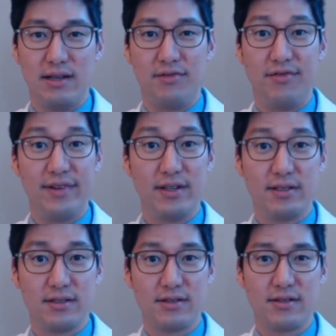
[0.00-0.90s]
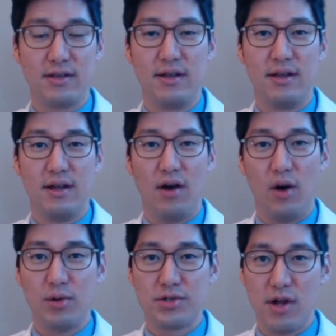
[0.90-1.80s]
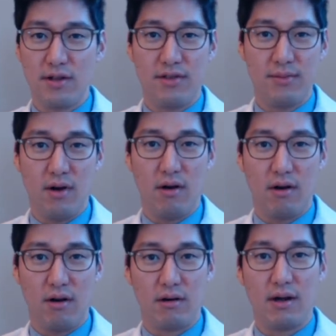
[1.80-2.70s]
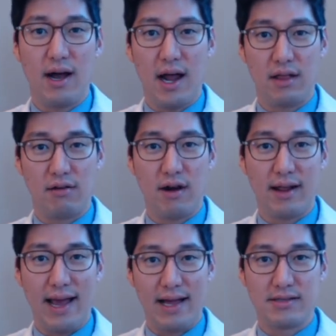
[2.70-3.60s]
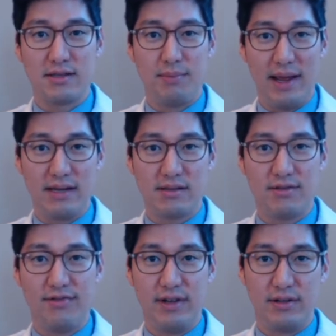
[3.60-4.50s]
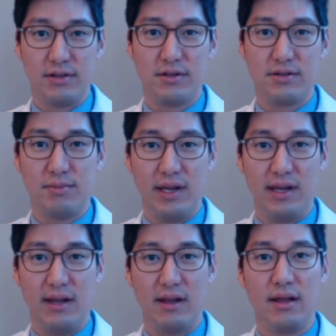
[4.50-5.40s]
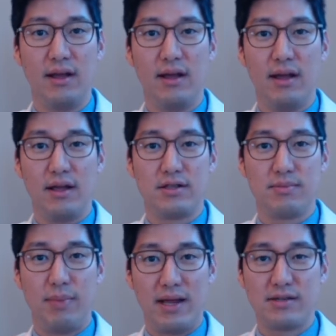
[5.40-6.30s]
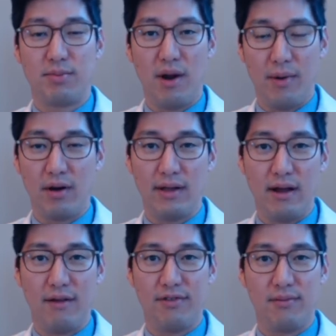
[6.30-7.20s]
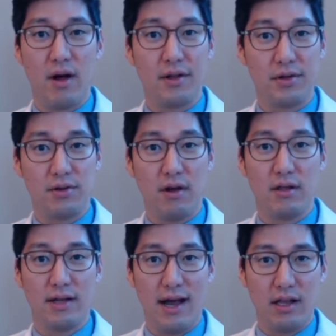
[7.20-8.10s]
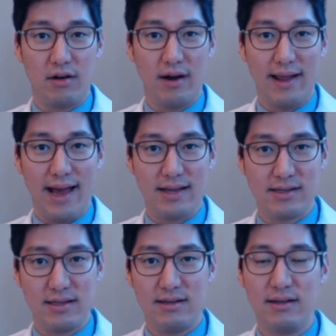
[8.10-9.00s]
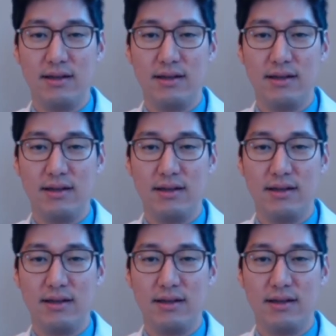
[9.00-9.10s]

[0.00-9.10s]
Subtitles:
It fills. Almost all of them are hyaluronic acid based fillers, meaning it's based primarily off of a molecule called hyaluronic acid.